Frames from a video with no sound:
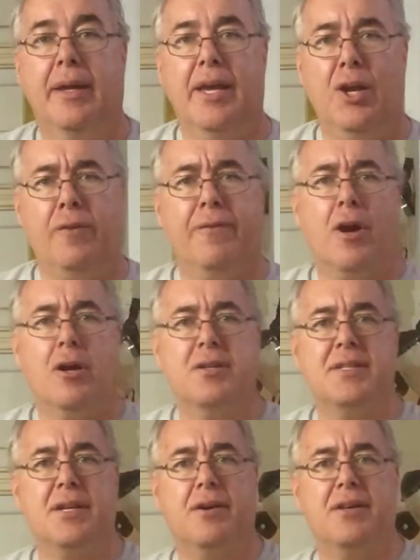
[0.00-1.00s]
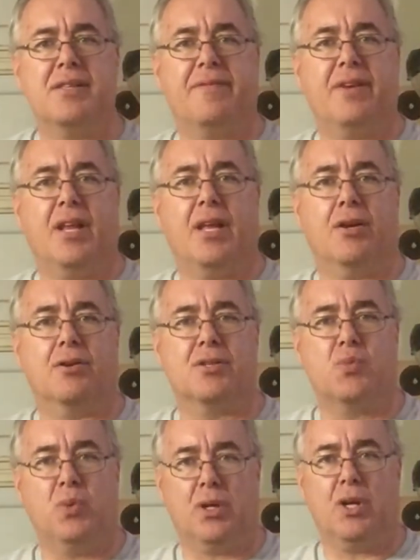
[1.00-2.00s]
And over our series of
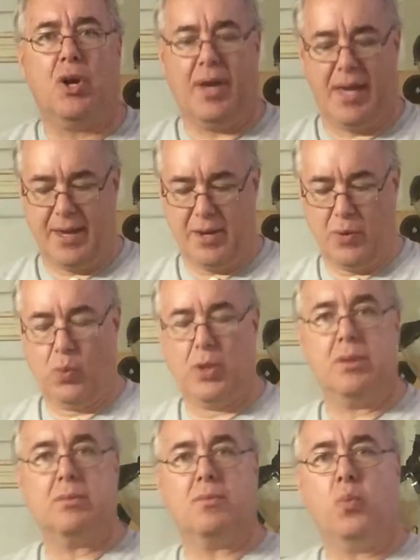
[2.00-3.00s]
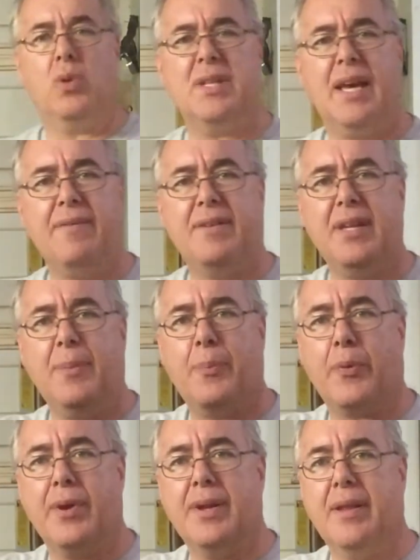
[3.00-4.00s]
videos, we'll go ahead and we'll dive
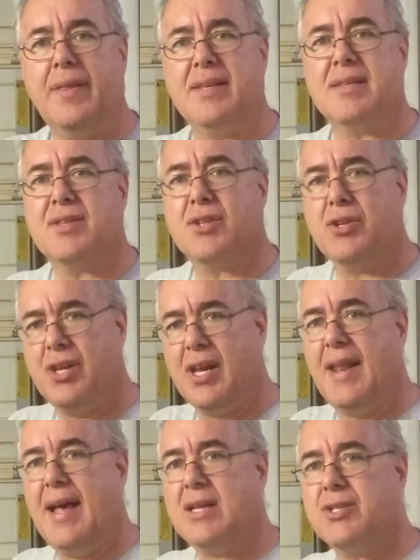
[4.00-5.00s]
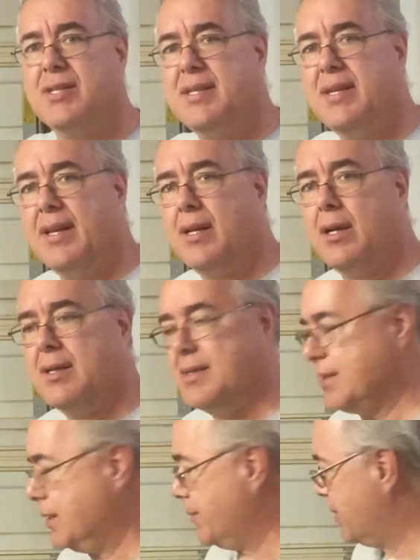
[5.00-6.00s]
deeper into these, and so you can actually see the
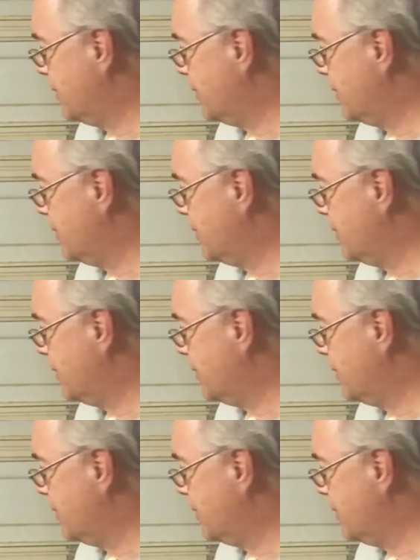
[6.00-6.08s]
concept.